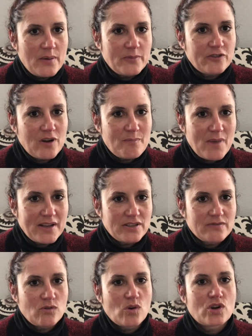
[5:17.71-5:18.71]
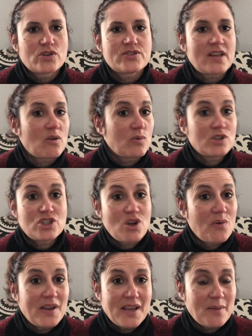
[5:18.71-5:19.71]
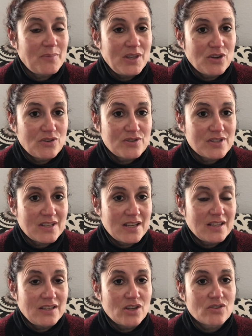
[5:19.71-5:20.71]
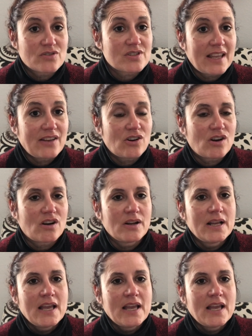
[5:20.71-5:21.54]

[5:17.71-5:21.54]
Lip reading: from my divorce that was showing up years and years later.